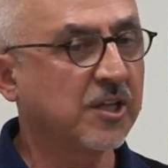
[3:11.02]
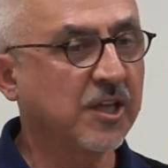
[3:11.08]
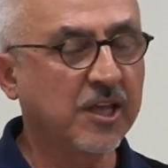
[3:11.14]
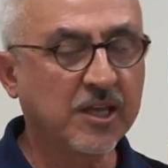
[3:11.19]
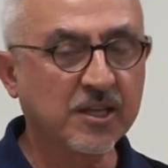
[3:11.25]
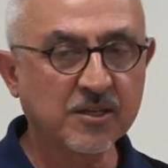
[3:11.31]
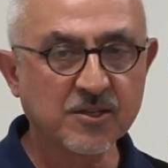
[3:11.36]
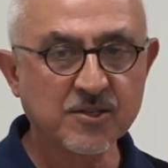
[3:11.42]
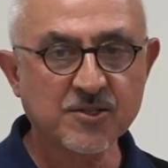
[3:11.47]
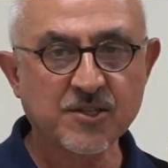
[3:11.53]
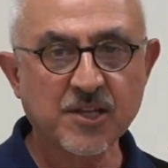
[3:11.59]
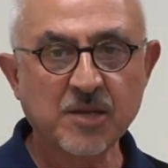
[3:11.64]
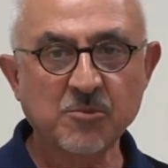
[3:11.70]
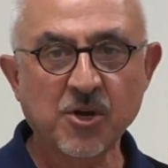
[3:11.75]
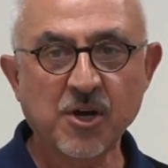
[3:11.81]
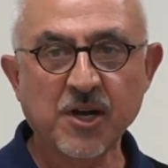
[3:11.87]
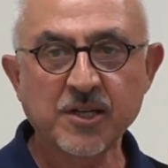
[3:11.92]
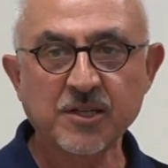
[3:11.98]
In the
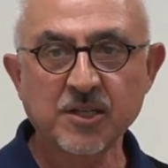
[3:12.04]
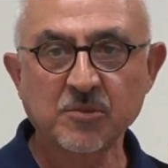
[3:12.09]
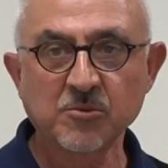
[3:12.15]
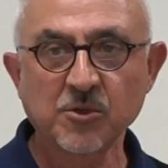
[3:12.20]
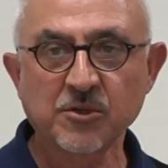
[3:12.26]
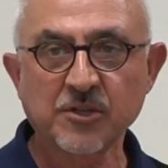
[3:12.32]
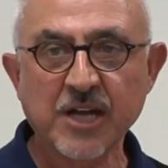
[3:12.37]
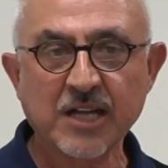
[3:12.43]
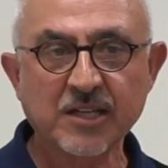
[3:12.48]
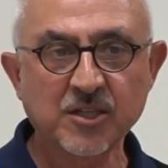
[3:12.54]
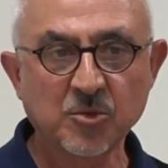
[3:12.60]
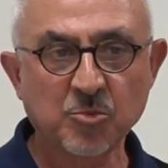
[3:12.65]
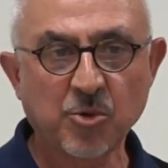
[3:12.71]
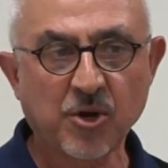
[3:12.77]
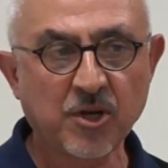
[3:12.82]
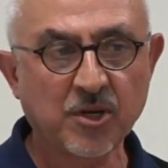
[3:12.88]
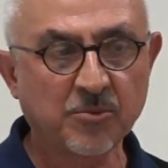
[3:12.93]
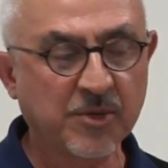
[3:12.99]
semi democratic
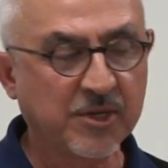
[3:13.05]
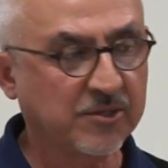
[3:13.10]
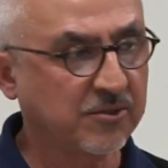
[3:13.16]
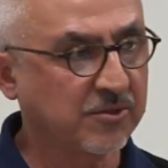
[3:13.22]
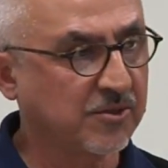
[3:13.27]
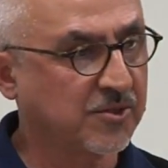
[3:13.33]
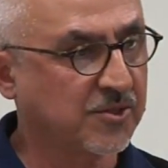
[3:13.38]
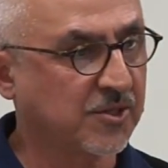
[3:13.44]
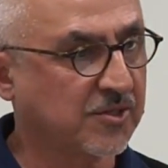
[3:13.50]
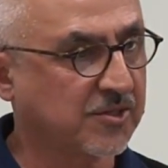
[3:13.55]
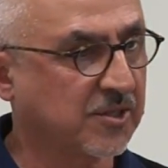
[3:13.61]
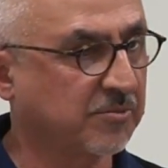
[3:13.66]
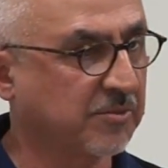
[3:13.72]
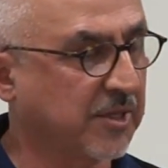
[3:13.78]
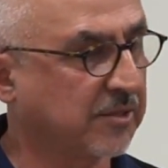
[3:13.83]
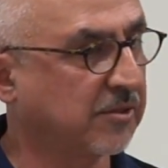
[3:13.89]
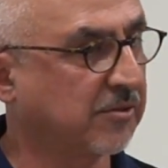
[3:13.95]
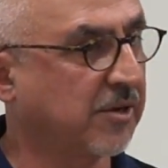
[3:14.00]
parliamentary system
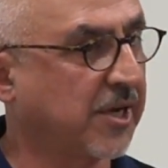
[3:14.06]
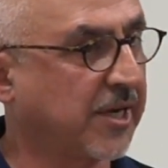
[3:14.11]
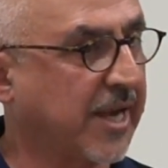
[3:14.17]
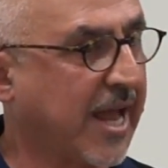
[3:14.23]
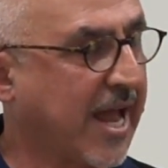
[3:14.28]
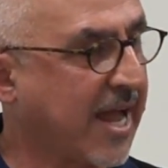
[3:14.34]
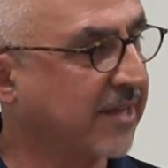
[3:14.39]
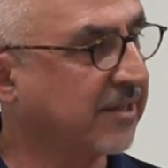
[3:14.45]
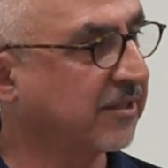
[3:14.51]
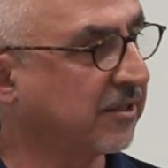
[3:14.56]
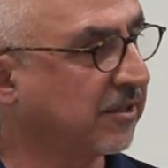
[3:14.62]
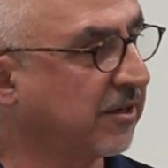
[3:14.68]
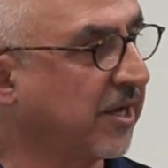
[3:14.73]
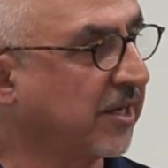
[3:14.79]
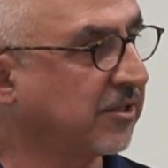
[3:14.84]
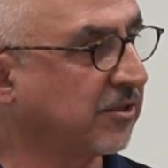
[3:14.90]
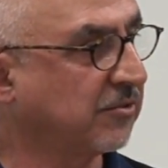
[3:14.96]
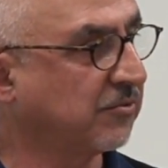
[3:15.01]
that Iran had in the
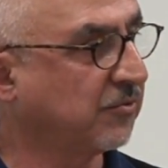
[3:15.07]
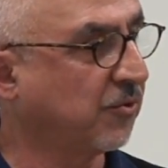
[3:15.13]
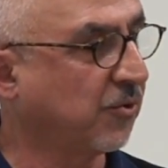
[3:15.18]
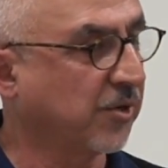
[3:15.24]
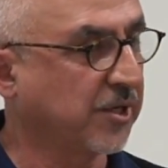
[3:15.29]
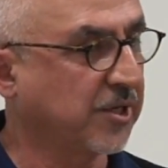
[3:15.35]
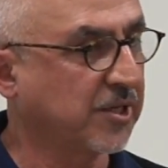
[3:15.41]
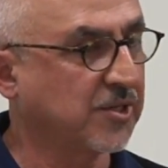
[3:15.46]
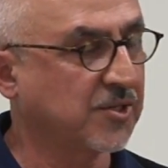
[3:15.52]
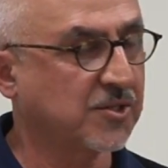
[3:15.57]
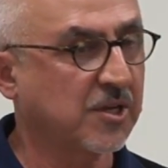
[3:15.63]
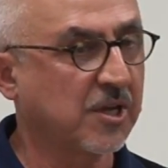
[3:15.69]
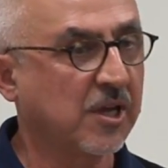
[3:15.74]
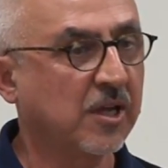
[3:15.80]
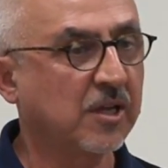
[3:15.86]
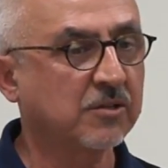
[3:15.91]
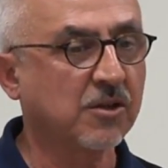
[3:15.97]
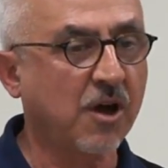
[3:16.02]
1940s,
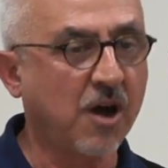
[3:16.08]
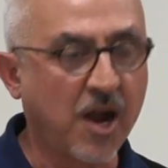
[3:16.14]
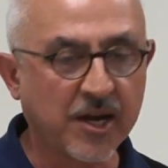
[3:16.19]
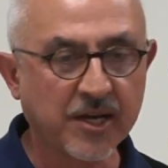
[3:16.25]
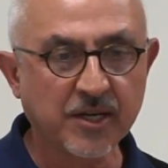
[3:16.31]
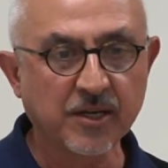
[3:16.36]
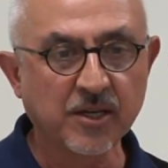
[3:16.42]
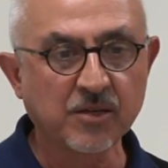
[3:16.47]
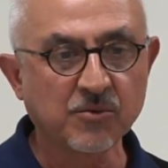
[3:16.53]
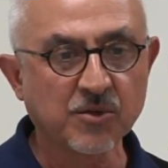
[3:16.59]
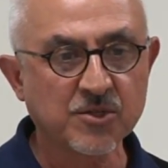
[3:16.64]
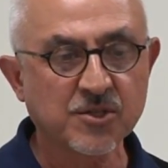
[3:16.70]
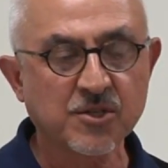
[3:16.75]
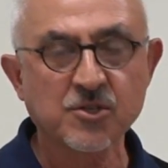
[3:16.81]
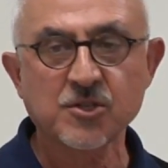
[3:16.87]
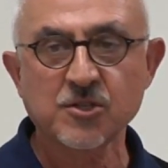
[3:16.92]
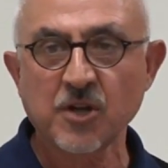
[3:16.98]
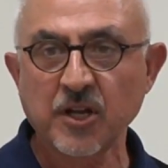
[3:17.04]
the irony was the
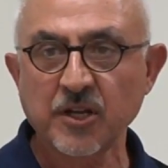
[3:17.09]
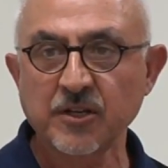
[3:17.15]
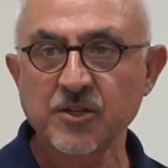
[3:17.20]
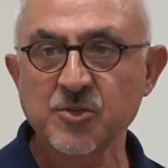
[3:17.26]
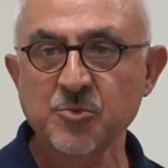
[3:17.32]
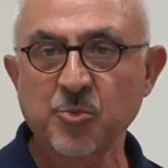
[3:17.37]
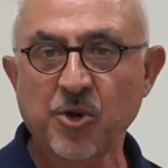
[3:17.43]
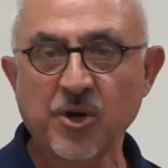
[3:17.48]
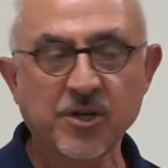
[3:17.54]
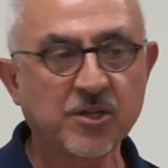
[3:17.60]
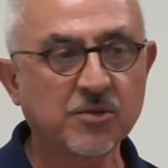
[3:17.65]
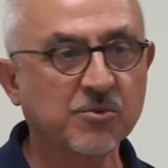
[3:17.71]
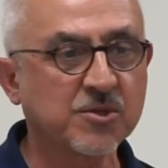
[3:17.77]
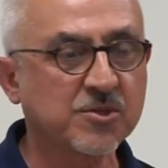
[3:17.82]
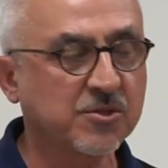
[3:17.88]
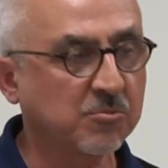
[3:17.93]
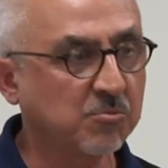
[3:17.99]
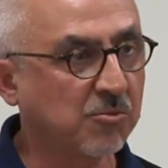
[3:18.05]
Stalinist party
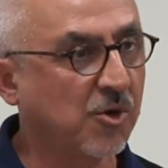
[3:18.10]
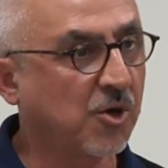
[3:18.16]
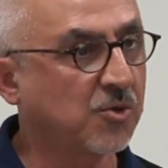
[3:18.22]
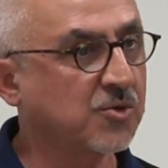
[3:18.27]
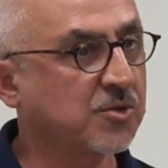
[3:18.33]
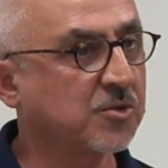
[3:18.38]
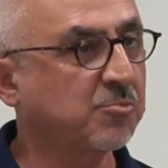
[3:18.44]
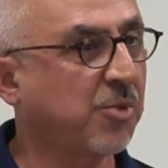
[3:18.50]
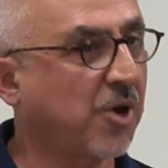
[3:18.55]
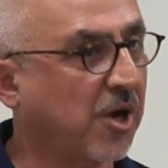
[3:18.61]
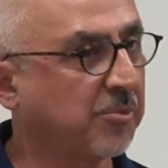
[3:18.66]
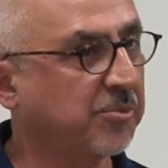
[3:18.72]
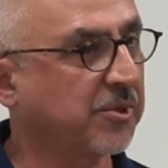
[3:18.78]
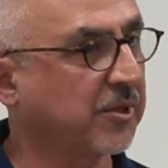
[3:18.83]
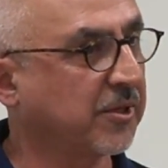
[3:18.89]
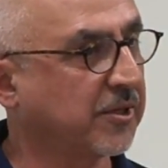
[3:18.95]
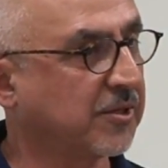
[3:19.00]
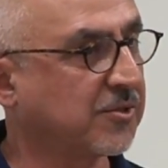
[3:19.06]
was the most
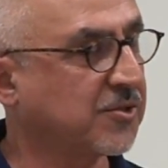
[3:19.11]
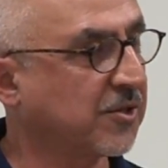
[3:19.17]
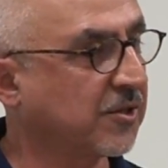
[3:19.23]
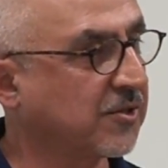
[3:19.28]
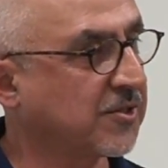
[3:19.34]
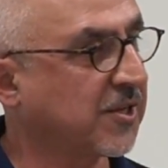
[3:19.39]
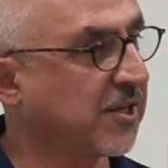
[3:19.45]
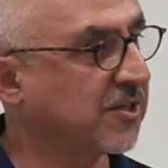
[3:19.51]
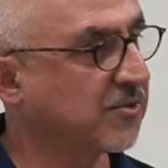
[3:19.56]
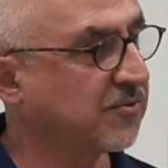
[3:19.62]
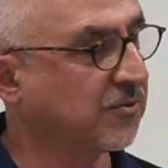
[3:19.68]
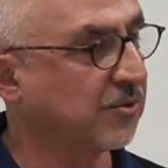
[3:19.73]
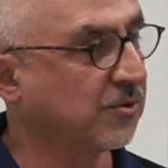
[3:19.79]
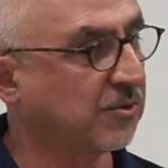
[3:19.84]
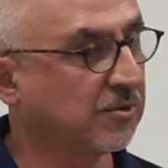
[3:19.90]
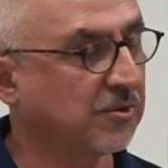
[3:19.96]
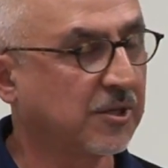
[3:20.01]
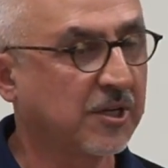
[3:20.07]
popular,
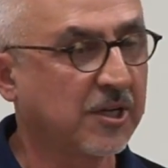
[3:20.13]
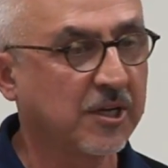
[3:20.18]
successful